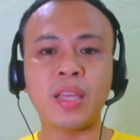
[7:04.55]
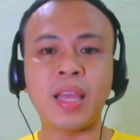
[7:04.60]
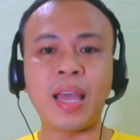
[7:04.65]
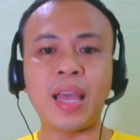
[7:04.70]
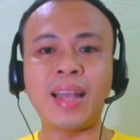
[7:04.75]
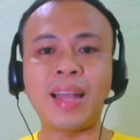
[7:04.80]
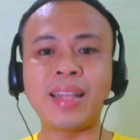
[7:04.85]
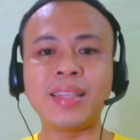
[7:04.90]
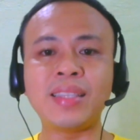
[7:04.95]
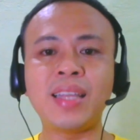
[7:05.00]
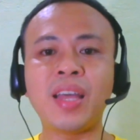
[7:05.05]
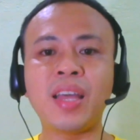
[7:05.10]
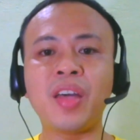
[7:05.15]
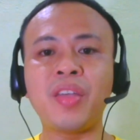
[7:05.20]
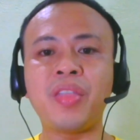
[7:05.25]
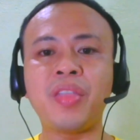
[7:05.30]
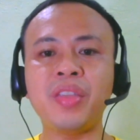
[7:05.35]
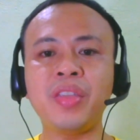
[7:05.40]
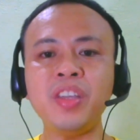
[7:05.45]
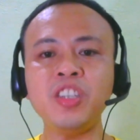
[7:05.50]
And
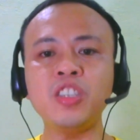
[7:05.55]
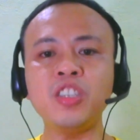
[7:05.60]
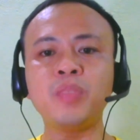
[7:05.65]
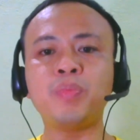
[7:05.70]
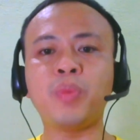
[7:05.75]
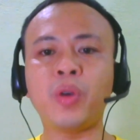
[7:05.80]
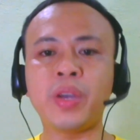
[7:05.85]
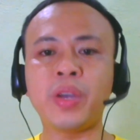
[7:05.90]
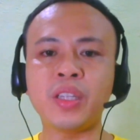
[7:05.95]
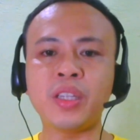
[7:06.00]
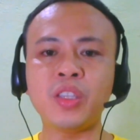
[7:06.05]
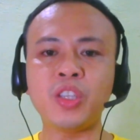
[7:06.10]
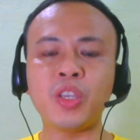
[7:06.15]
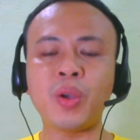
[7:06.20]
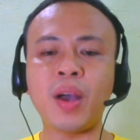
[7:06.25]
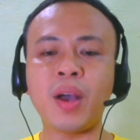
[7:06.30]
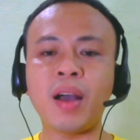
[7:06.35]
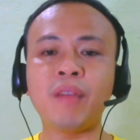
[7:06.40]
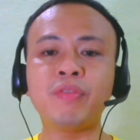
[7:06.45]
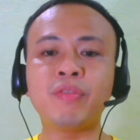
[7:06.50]
this point, you
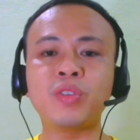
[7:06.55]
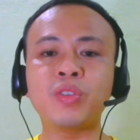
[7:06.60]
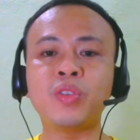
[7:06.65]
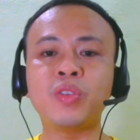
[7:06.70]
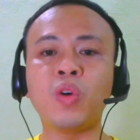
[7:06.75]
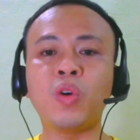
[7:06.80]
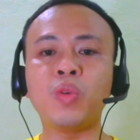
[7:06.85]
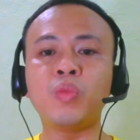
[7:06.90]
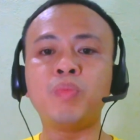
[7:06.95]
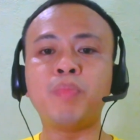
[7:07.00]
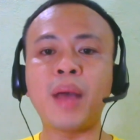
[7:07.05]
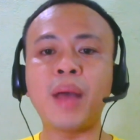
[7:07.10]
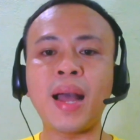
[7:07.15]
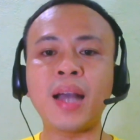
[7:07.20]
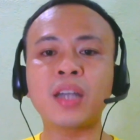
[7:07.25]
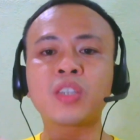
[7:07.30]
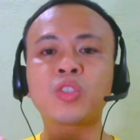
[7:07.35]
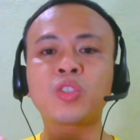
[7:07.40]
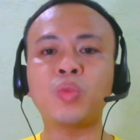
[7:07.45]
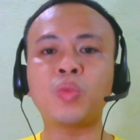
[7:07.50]
have to go
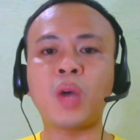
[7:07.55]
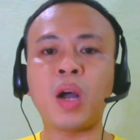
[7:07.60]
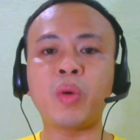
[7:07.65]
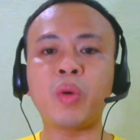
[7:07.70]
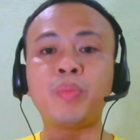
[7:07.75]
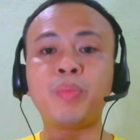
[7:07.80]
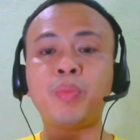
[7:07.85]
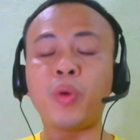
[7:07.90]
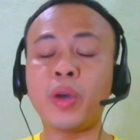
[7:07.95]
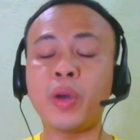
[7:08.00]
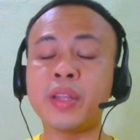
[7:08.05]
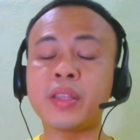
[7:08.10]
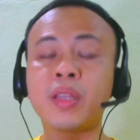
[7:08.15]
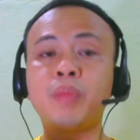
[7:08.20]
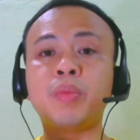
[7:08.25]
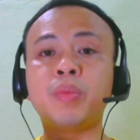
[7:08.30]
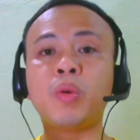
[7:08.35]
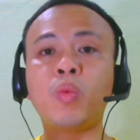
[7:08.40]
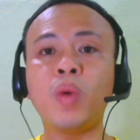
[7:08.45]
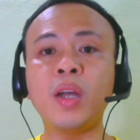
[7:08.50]
back to our point
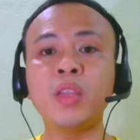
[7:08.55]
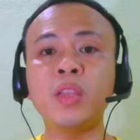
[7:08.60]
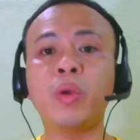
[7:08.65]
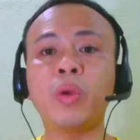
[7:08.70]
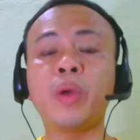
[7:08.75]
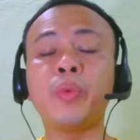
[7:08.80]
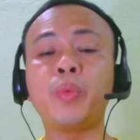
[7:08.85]
number one, where,